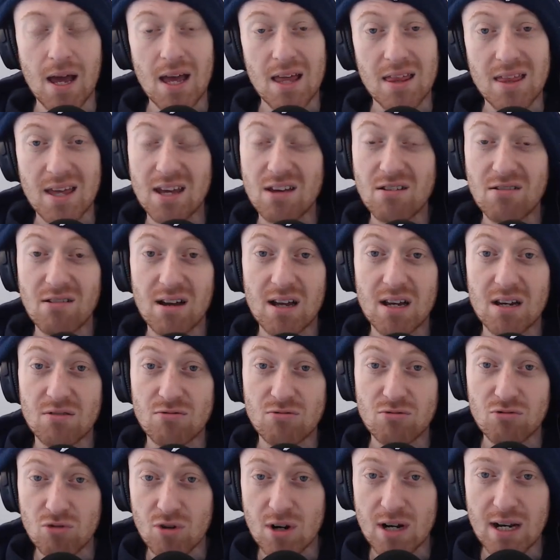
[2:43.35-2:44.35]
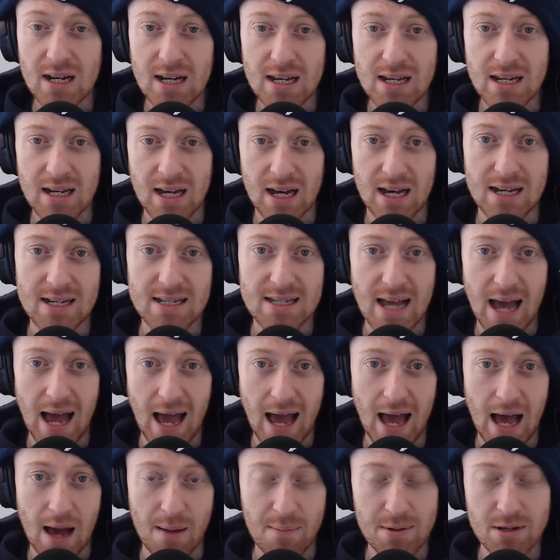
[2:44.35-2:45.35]
They created a really nice
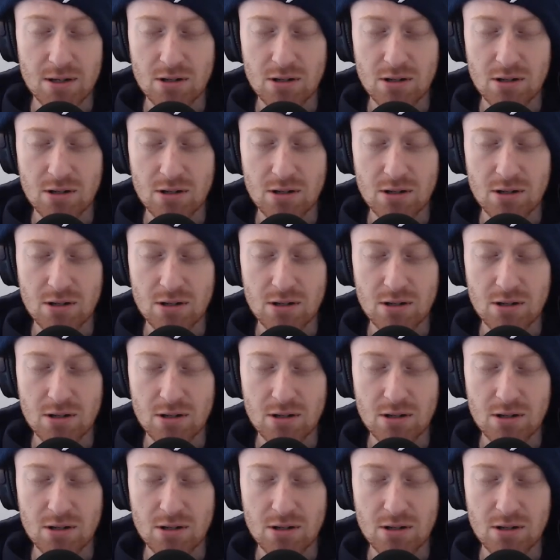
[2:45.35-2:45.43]
app.